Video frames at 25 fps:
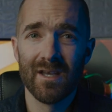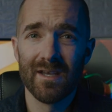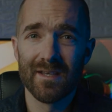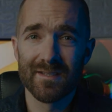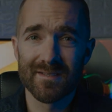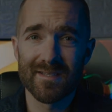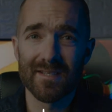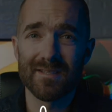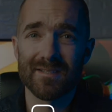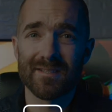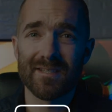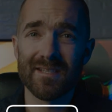
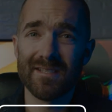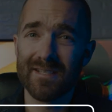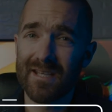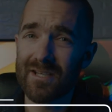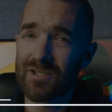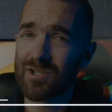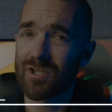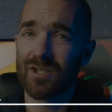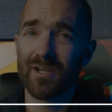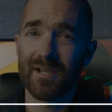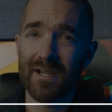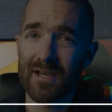since the
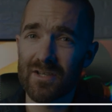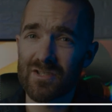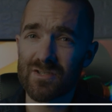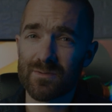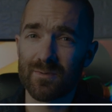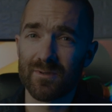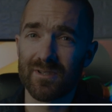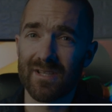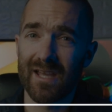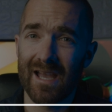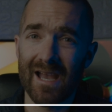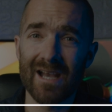initial
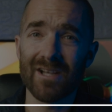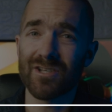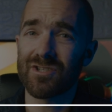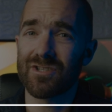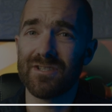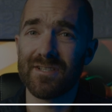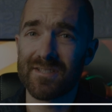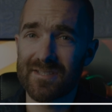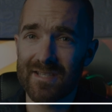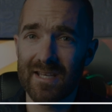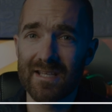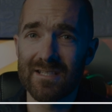announcement
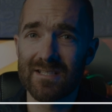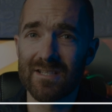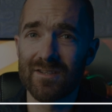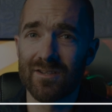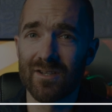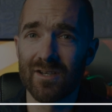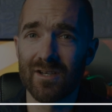actually stated